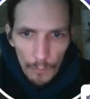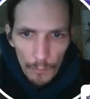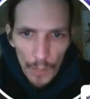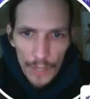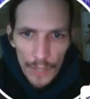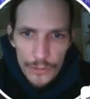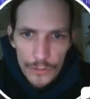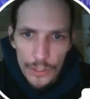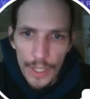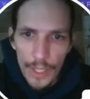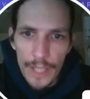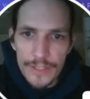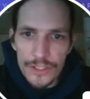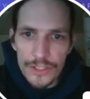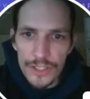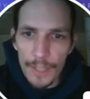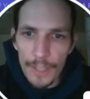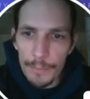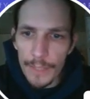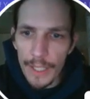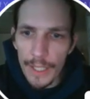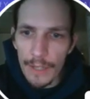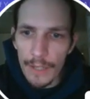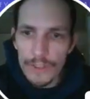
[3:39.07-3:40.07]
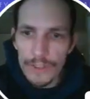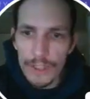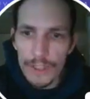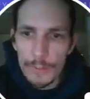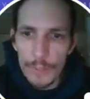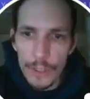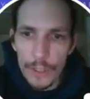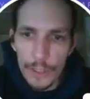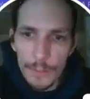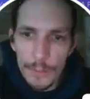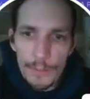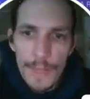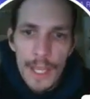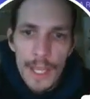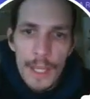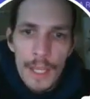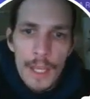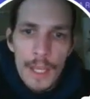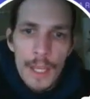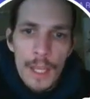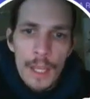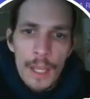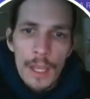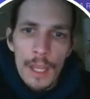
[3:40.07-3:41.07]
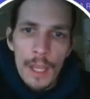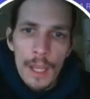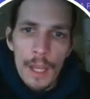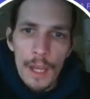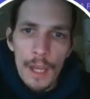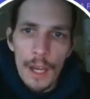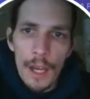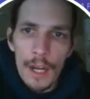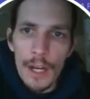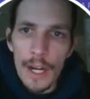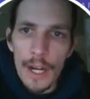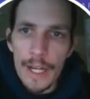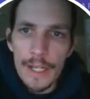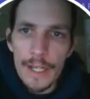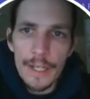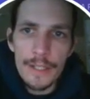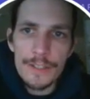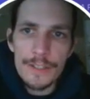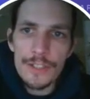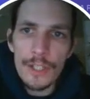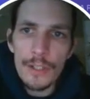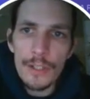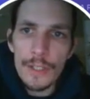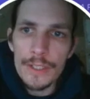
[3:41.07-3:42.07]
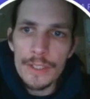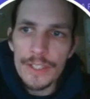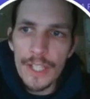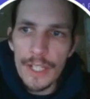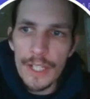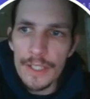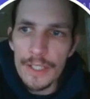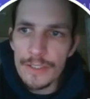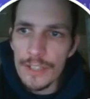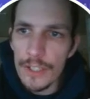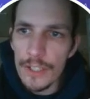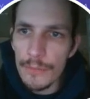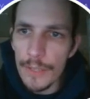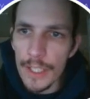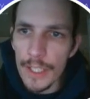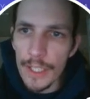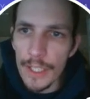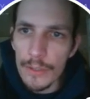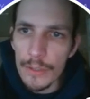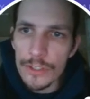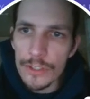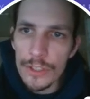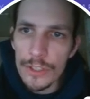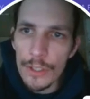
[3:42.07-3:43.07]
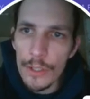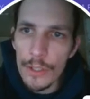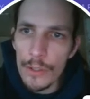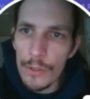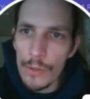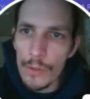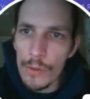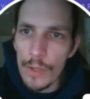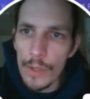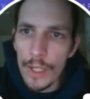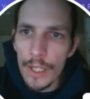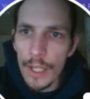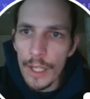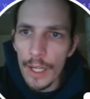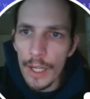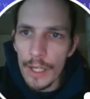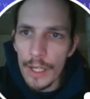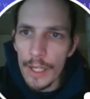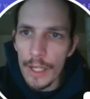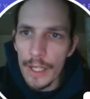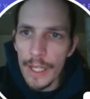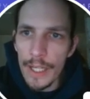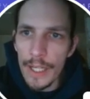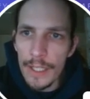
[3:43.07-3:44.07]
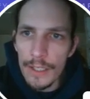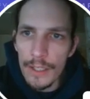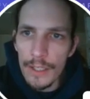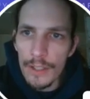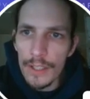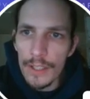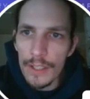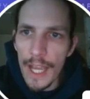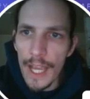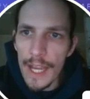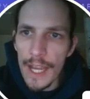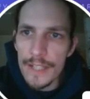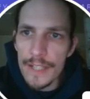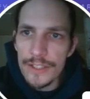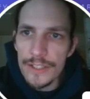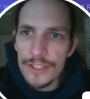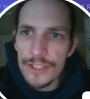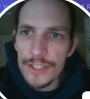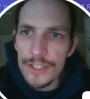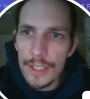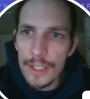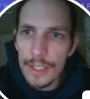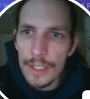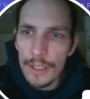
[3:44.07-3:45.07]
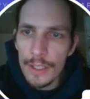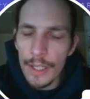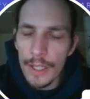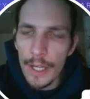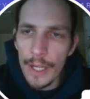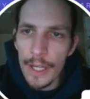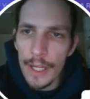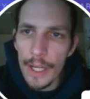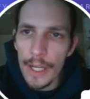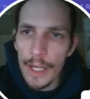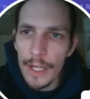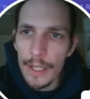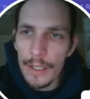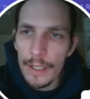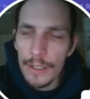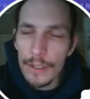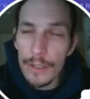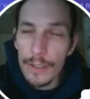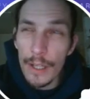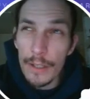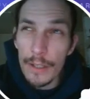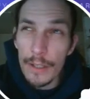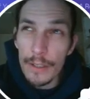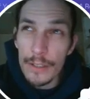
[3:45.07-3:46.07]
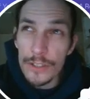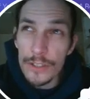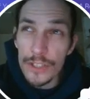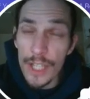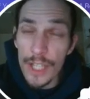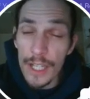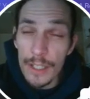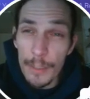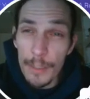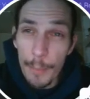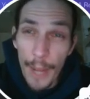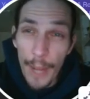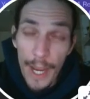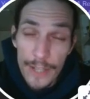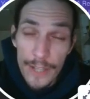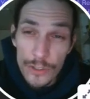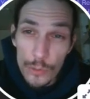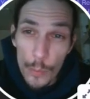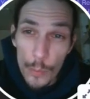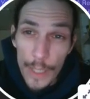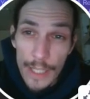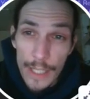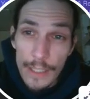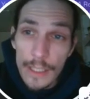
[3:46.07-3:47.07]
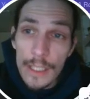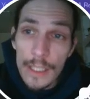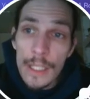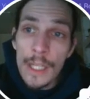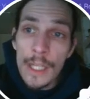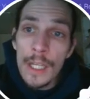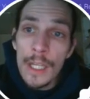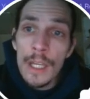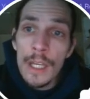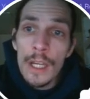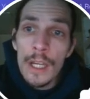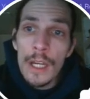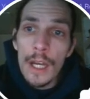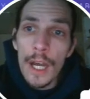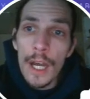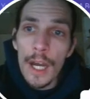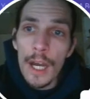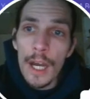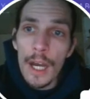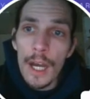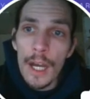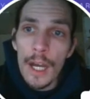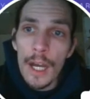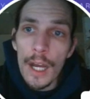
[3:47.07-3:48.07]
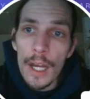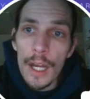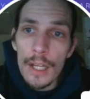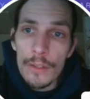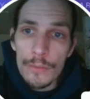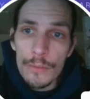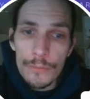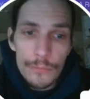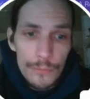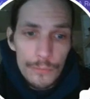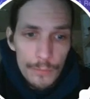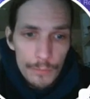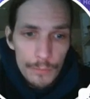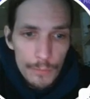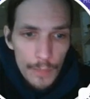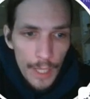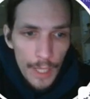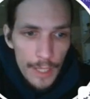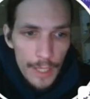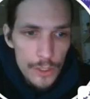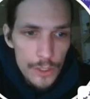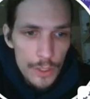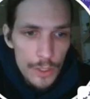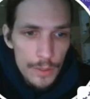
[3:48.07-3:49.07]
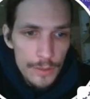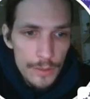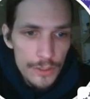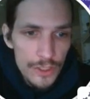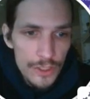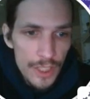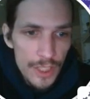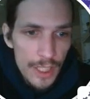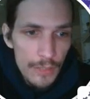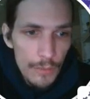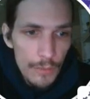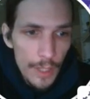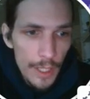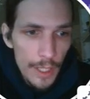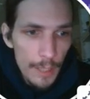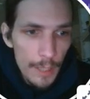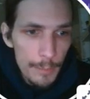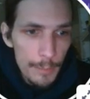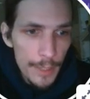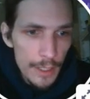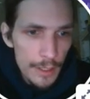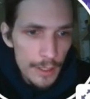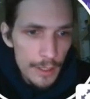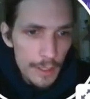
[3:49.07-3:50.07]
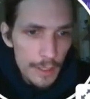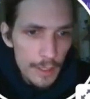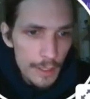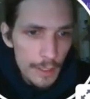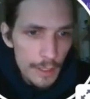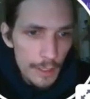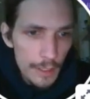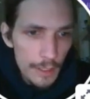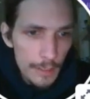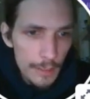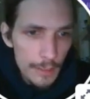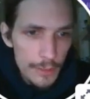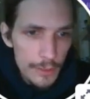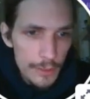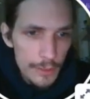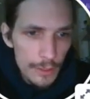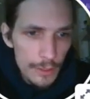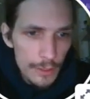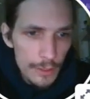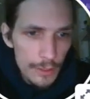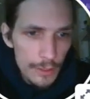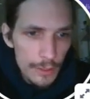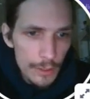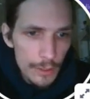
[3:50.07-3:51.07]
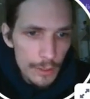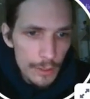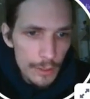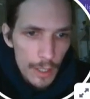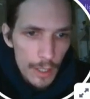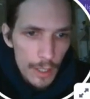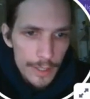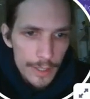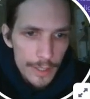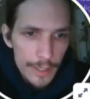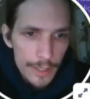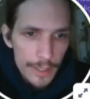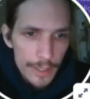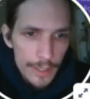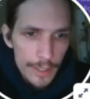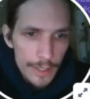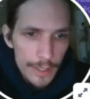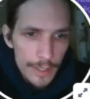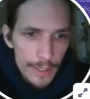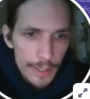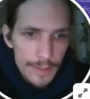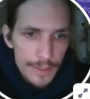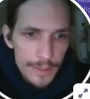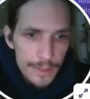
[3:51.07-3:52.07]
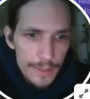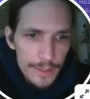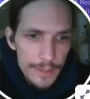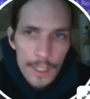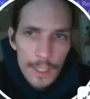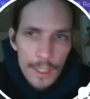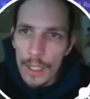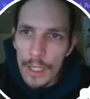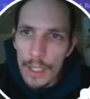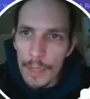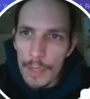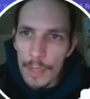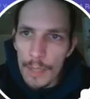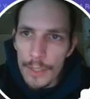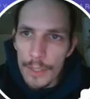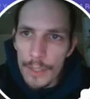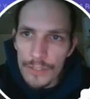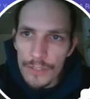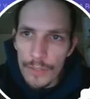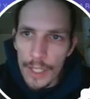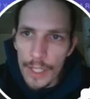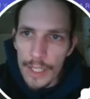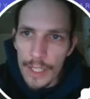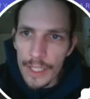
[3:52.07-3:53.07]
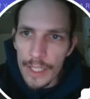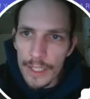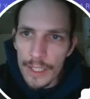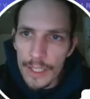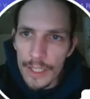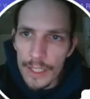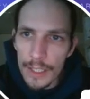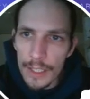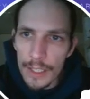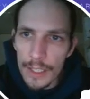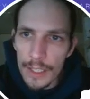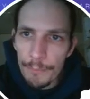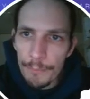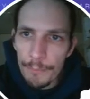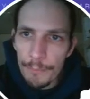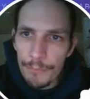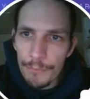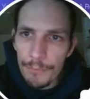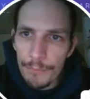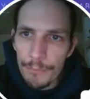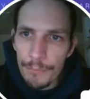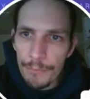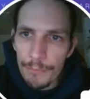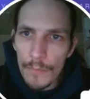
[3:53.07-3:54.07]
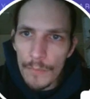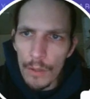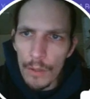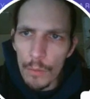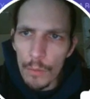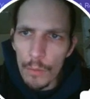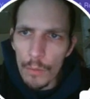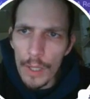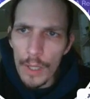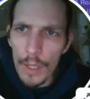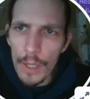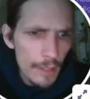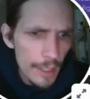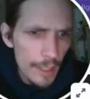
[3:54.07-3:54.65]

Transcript: So that's something else I'm doing. All right, so let's get into the video. So in the last, I'm going to say in the past week, I've, as you can see right up here, I'm just going to quickly draw it. You can see right here. Oh, why is that?